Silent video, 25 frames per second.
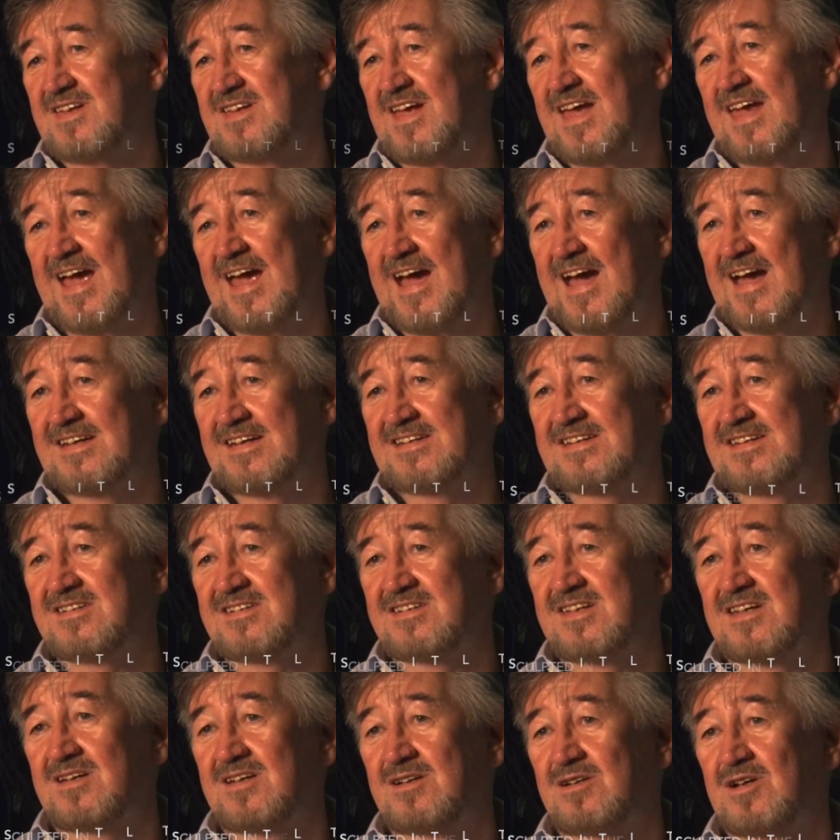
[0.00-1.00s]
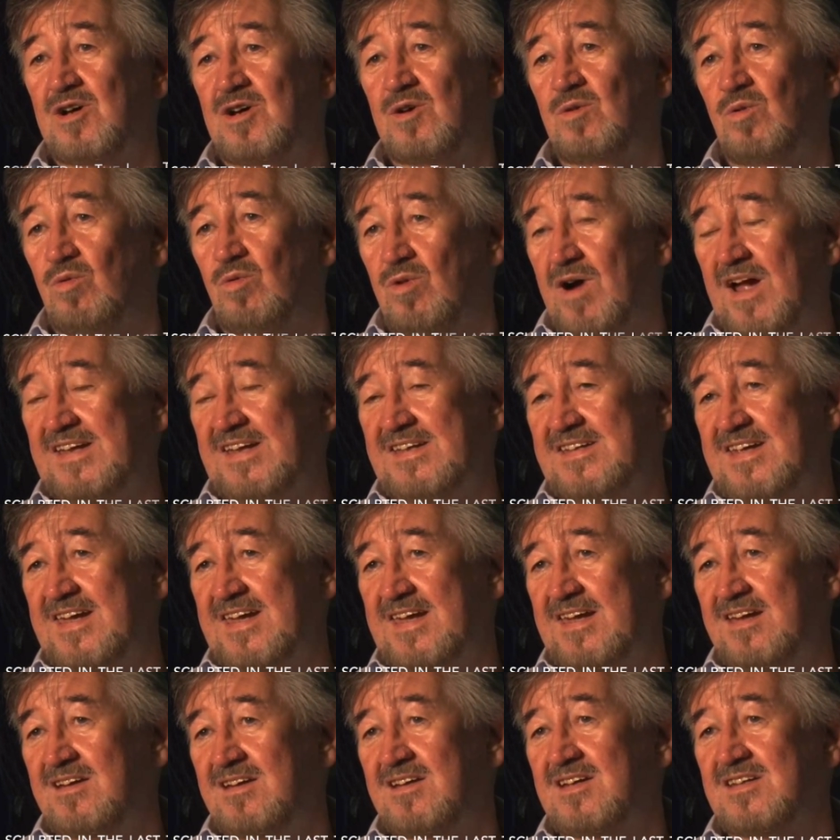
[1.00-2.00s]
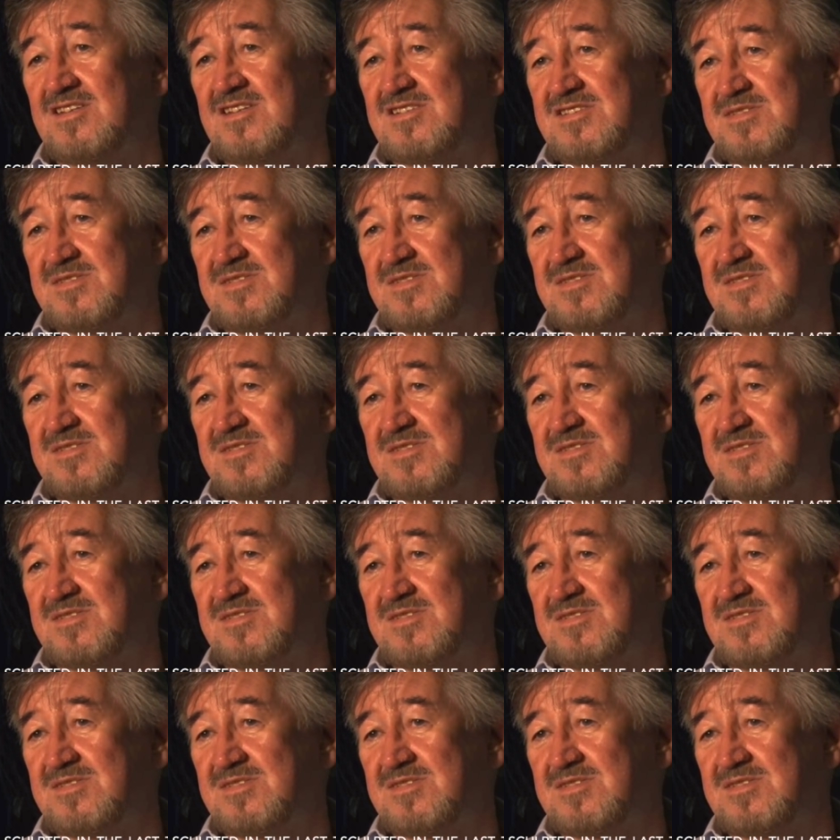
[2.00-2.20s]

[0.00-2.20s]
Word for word: they added the white hair and